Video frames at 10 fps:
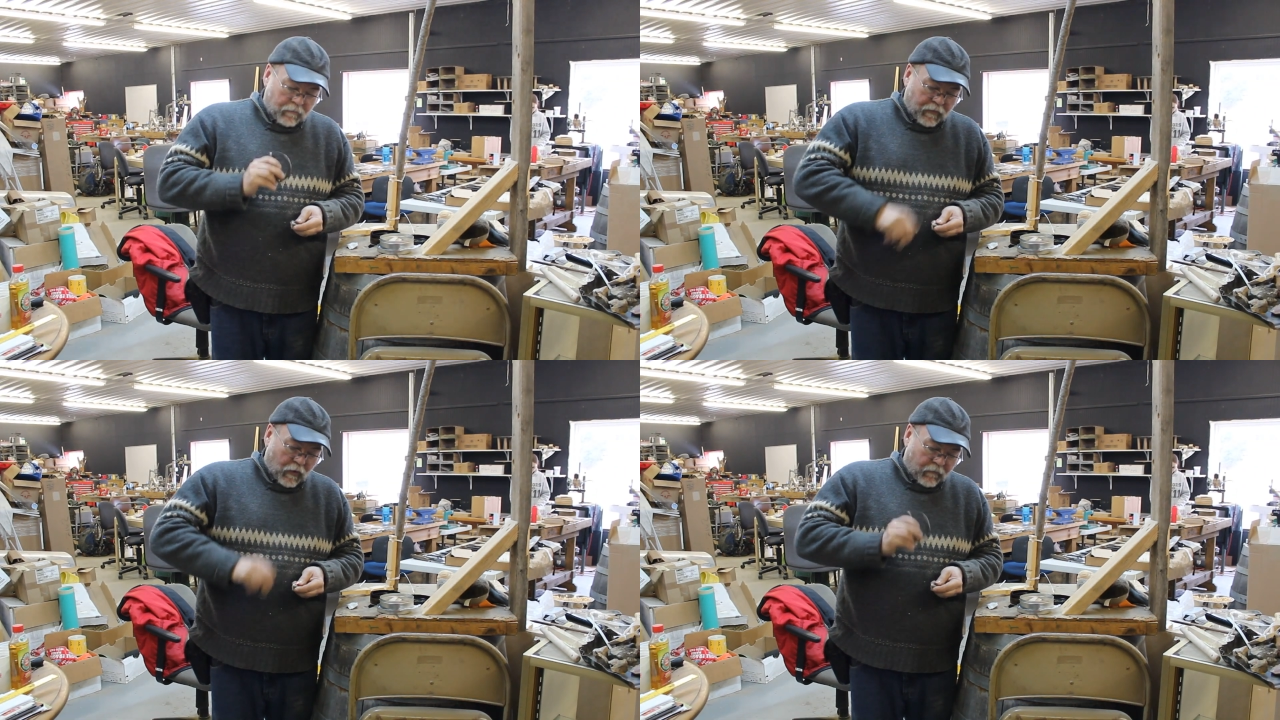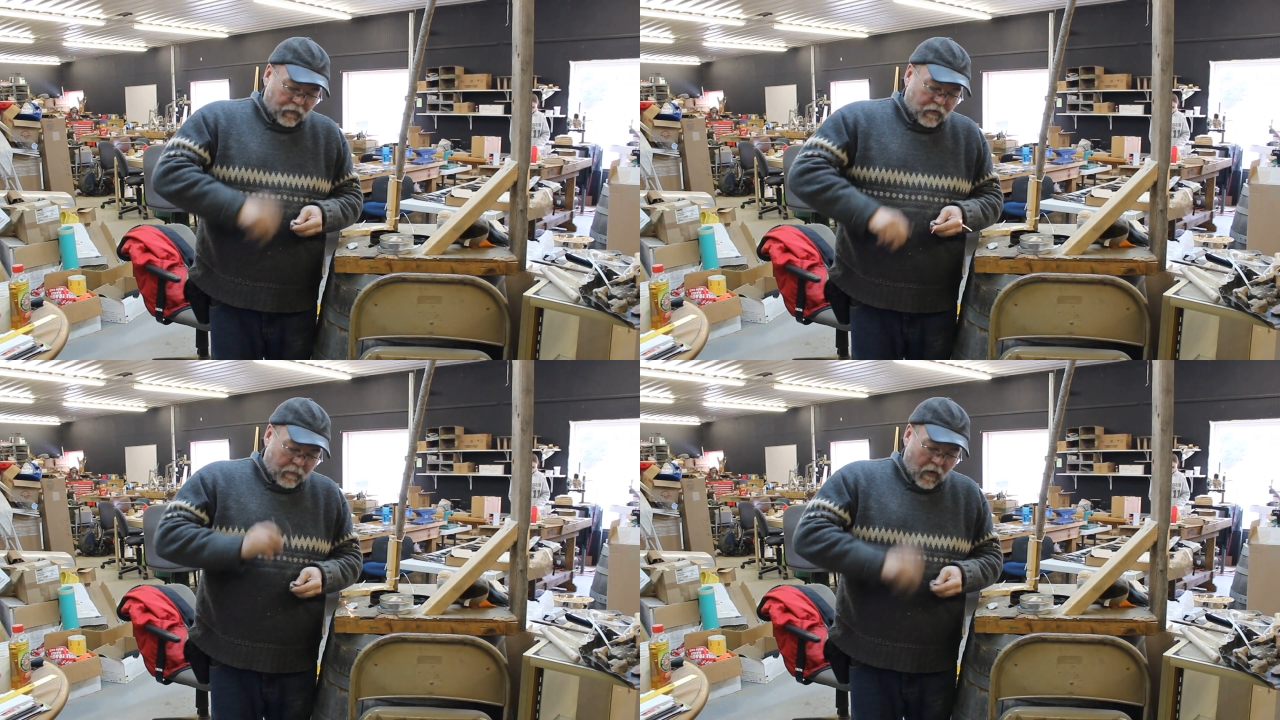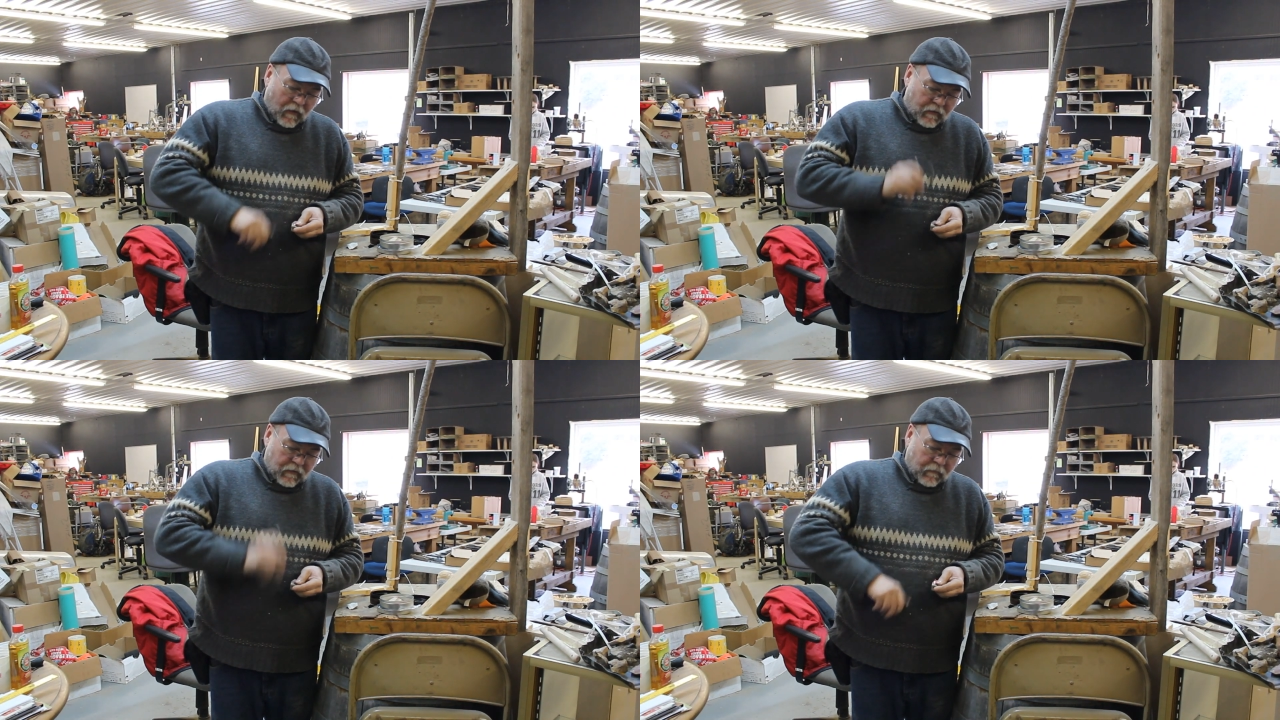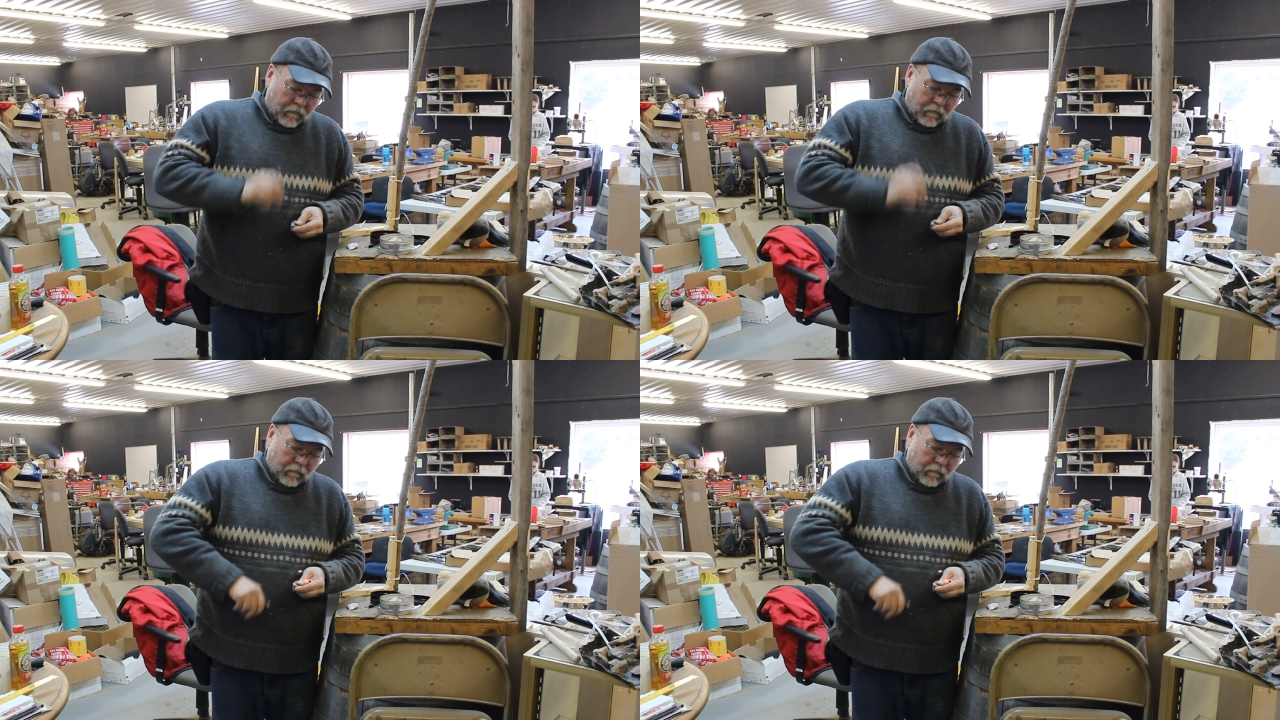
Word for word: of beautiful sparks,